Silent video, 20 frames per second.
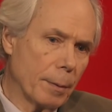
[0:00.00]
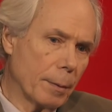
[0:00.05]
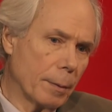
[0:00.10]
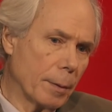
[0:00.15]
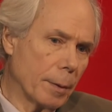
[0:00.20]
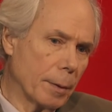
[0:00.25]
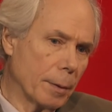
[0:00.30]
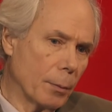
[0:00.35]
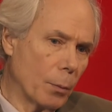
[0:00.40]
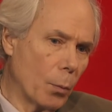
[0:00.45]

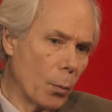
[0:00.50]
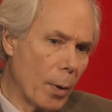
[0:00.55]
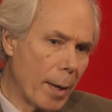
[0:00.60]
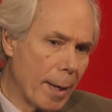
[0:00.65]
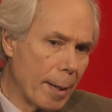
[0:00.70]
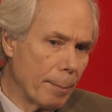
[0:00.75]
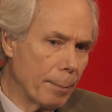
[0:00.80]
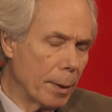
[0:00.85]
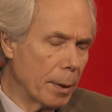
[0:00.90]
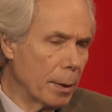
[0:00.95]

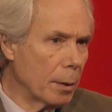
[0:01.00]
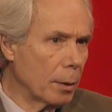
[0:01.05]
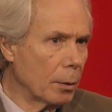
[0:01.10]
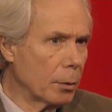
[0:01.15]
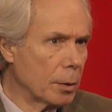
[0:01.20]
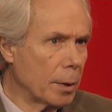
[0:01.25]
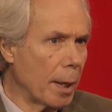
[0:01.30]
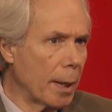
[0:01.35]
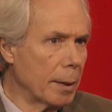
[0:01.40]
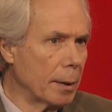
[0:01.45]
web
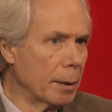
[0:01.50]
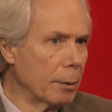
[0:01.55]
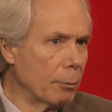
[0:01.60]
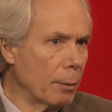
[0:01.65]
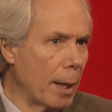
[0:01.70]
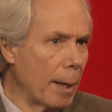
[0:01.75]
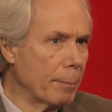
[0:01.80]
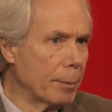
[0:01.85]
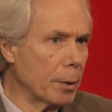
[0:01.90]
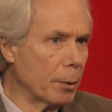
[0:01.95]
tightly
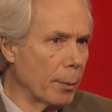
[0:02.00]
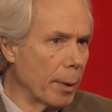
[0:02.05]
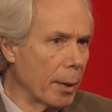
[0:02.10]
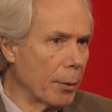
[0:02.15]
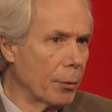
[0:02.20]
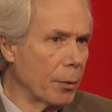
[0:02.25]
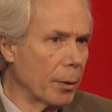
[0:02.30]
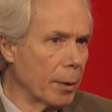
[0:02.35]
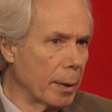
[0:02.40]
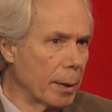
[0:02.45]
wrapped
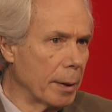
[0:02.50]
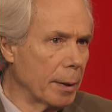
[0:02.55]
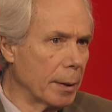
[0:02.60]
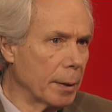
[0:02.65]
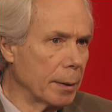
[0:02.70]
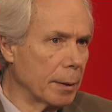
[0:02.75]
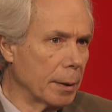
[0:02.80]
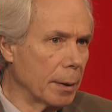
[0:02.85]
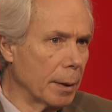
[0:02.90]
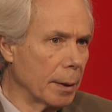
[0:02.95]
around their
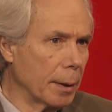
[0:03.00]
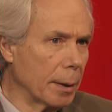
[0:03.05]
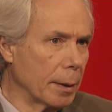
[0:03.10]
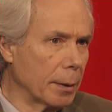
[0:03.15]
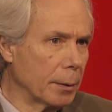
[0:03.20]
hand. And I